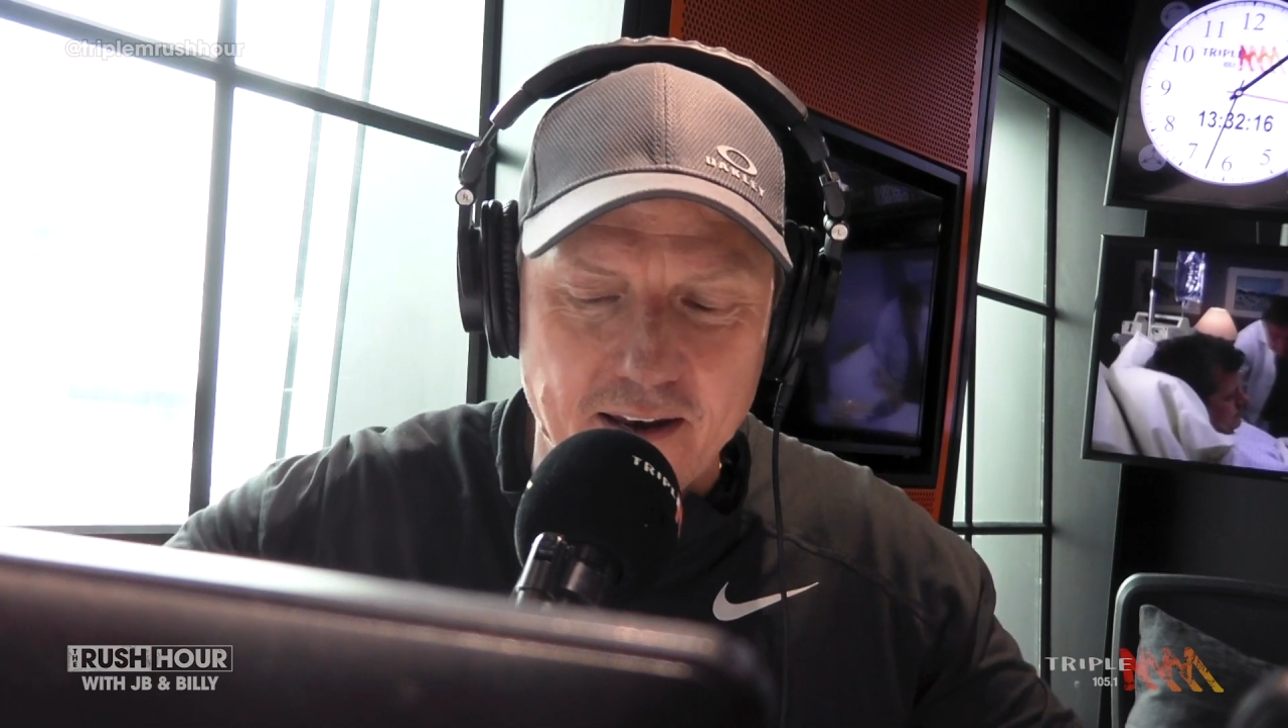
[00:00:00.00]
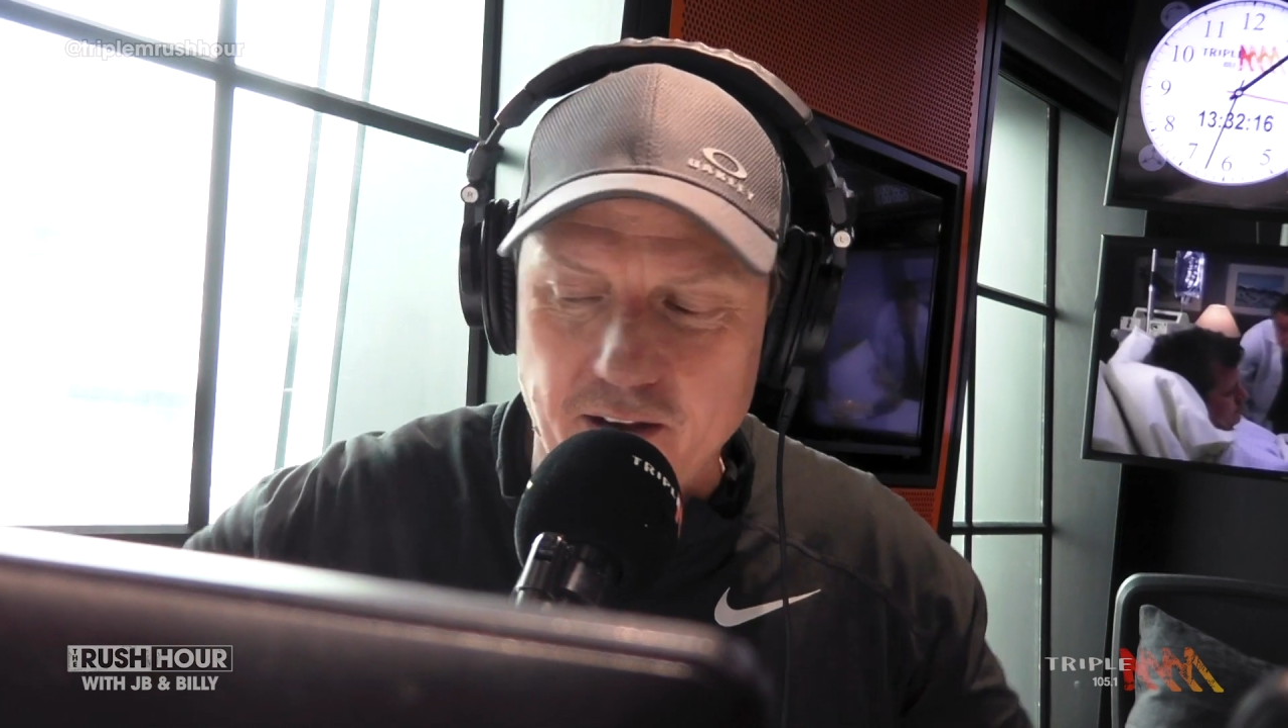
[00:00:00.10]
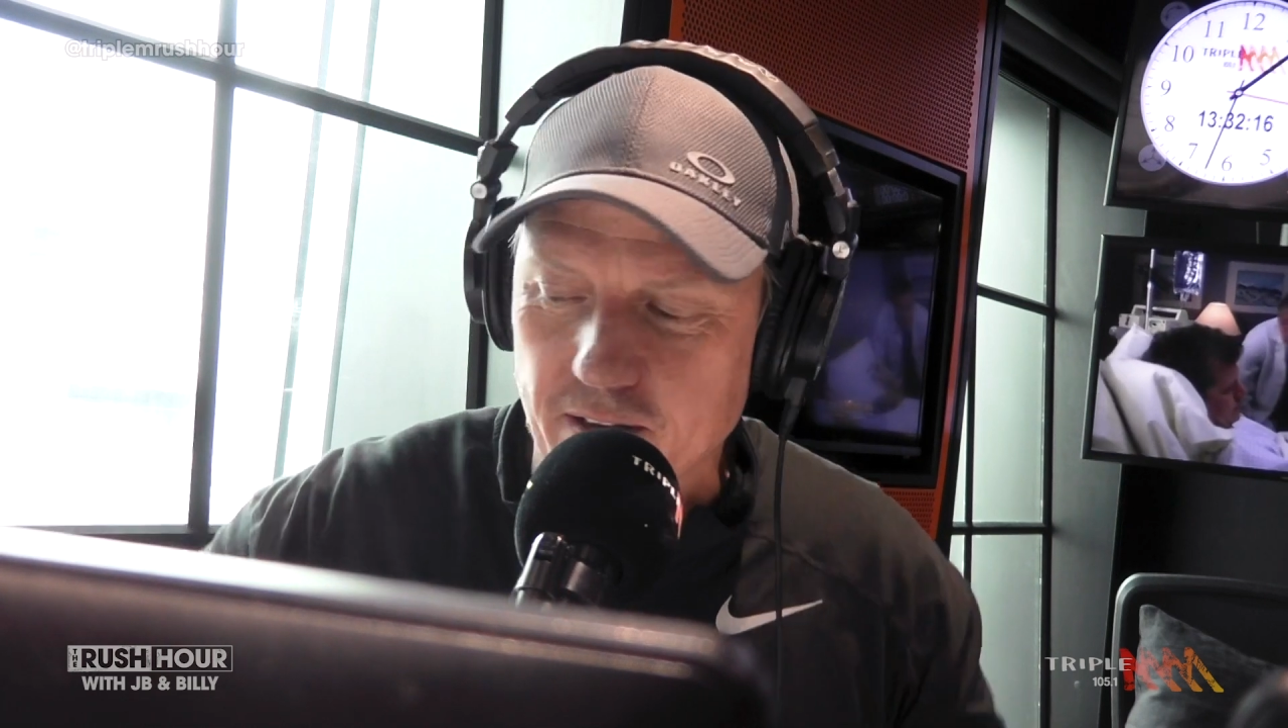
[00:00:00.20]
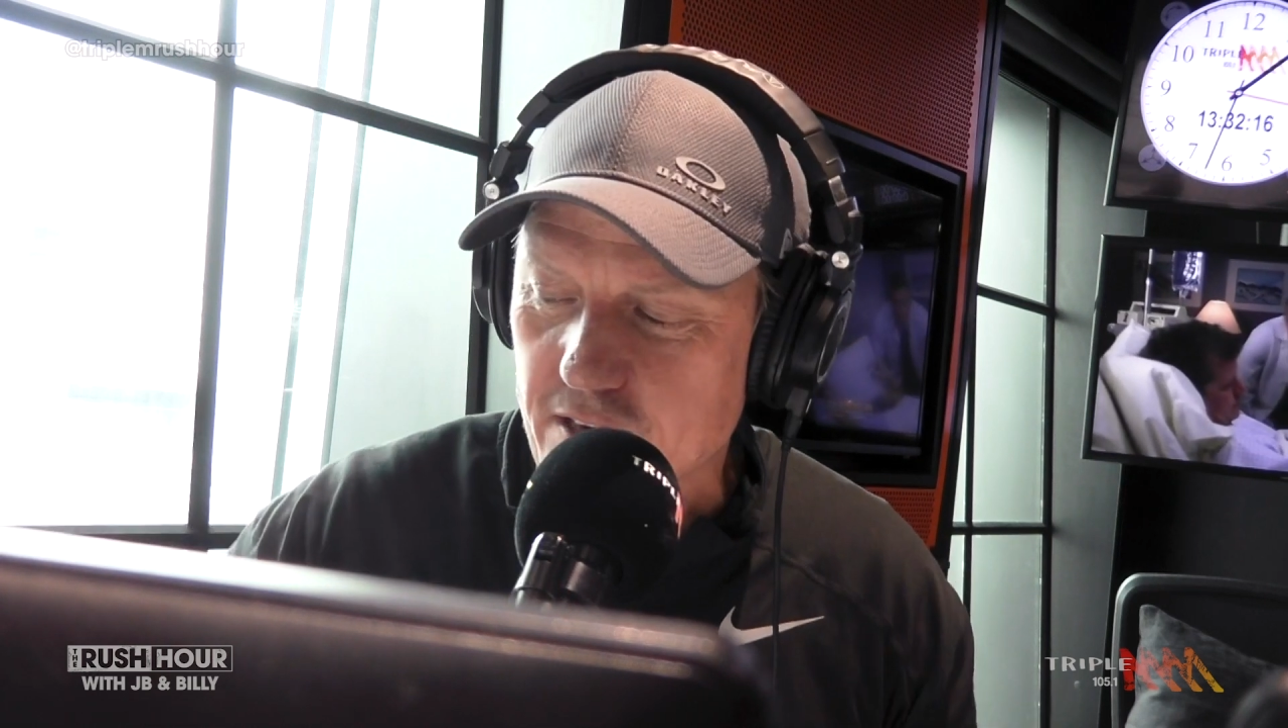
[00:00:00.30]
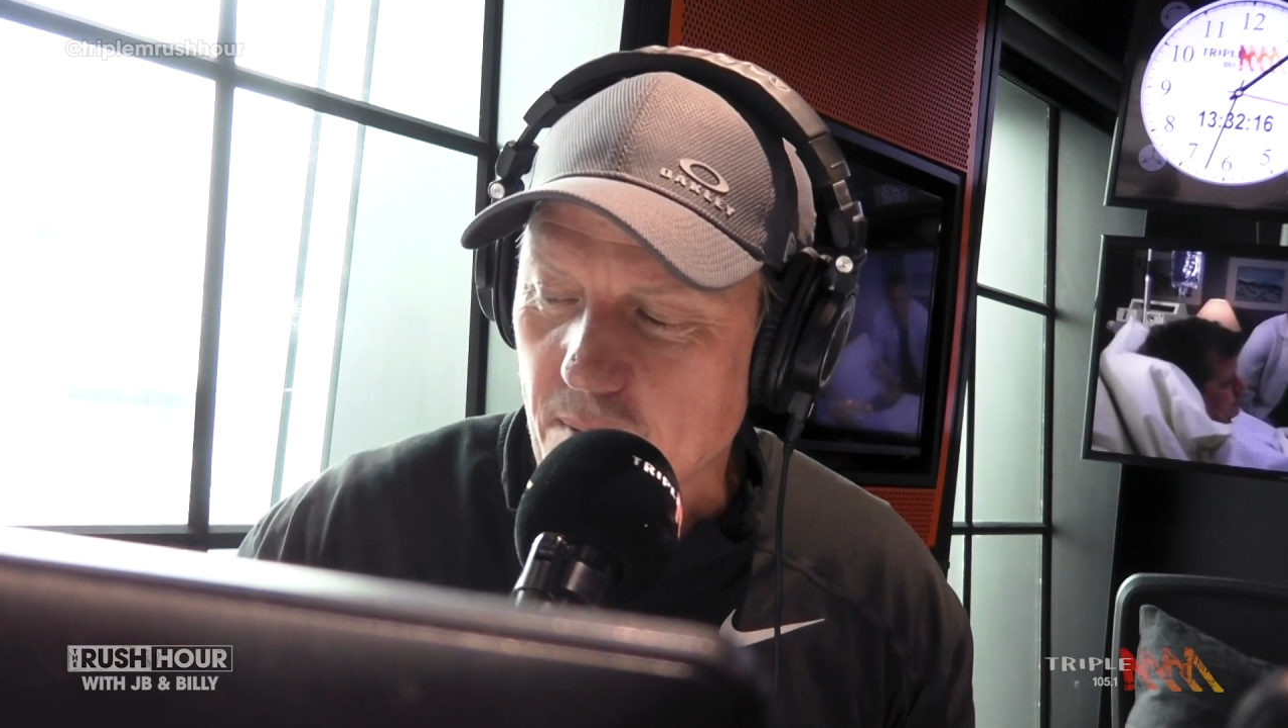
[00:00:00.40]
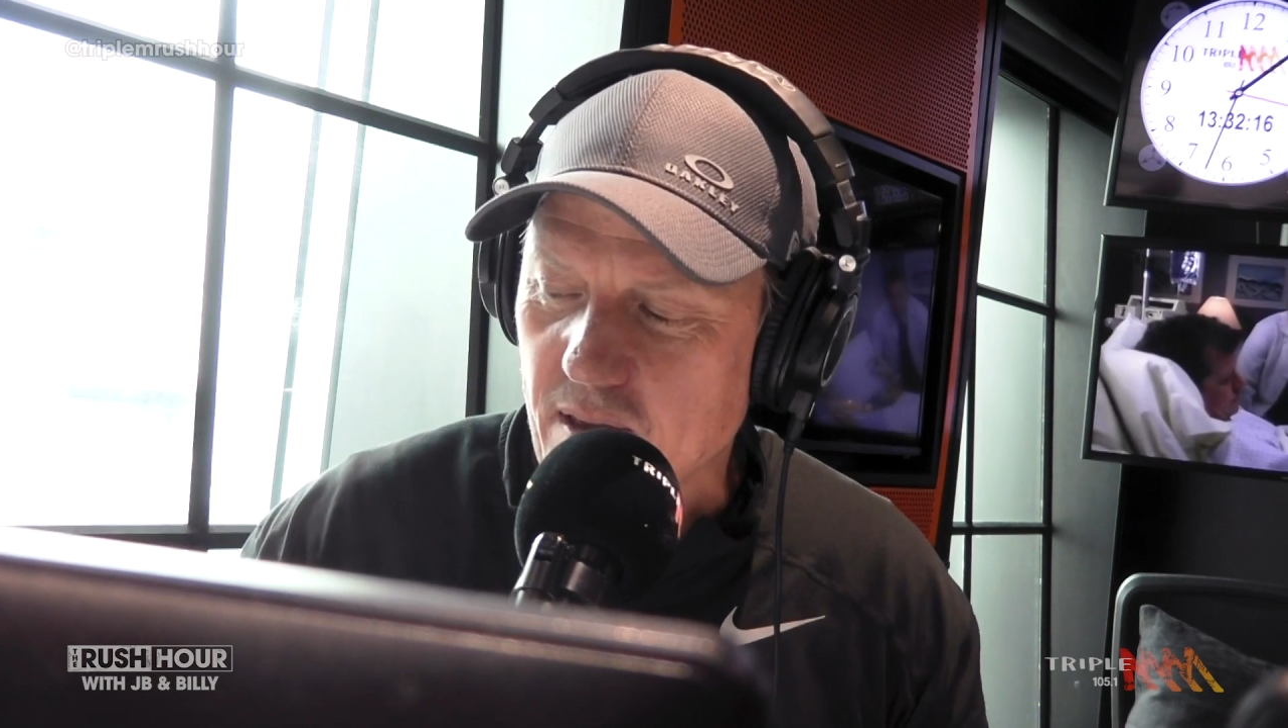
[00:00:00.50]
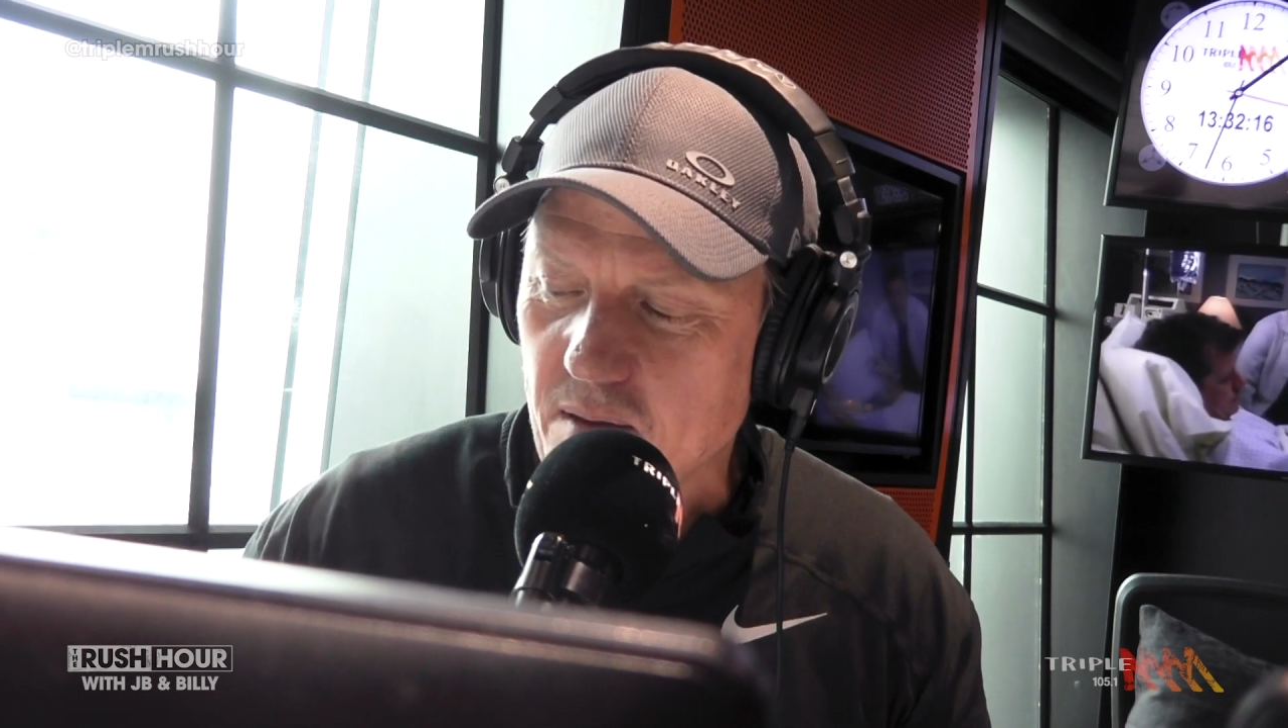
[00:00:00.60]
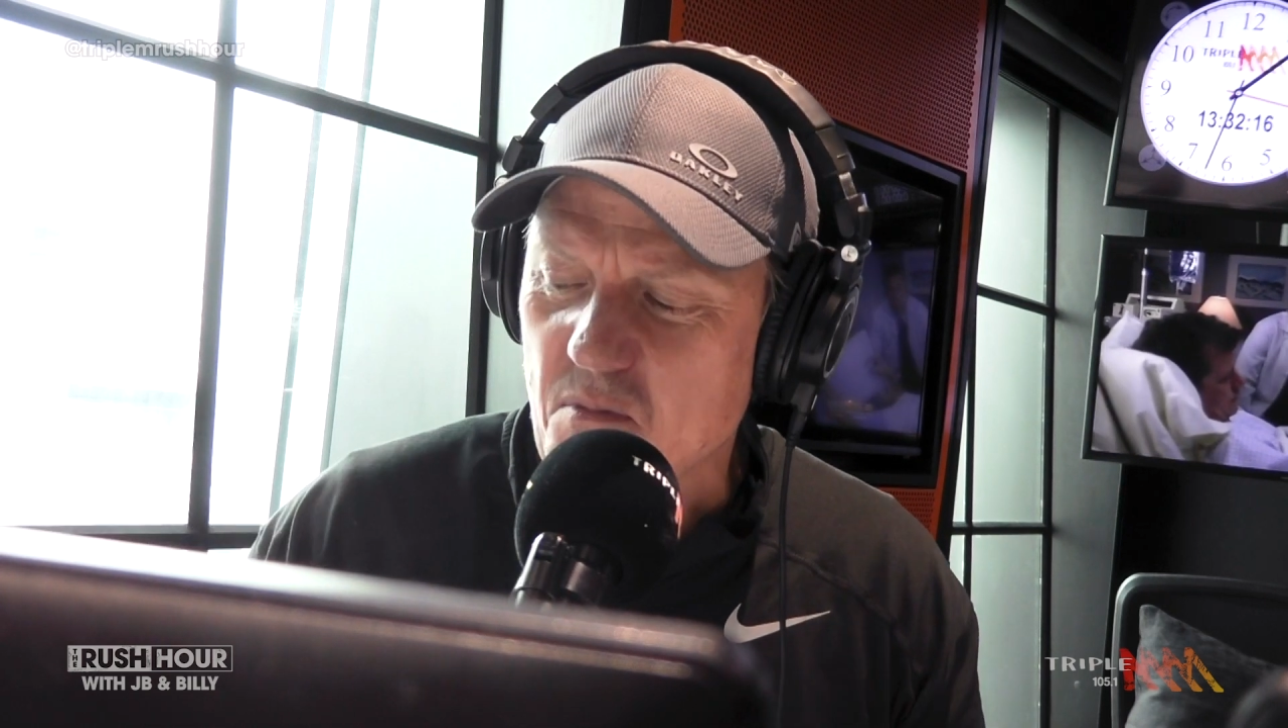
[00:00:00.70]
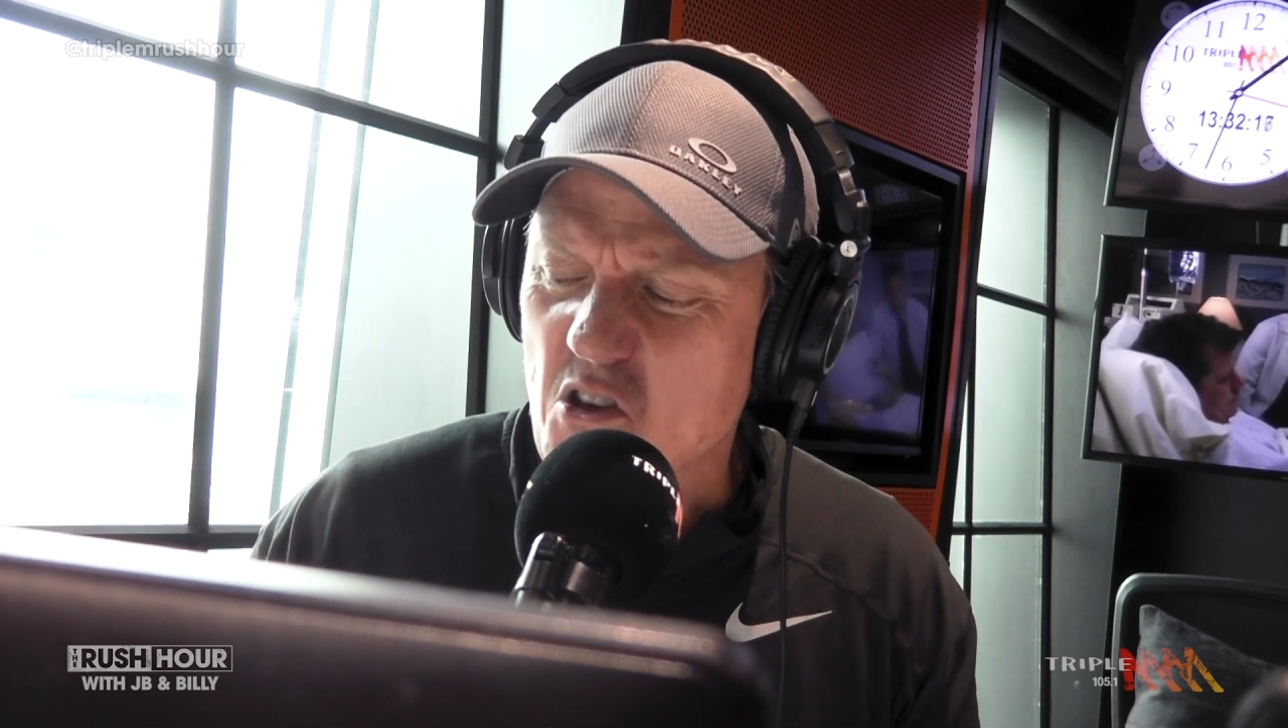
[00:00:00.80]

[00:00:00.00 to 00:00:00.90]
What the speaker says: you got something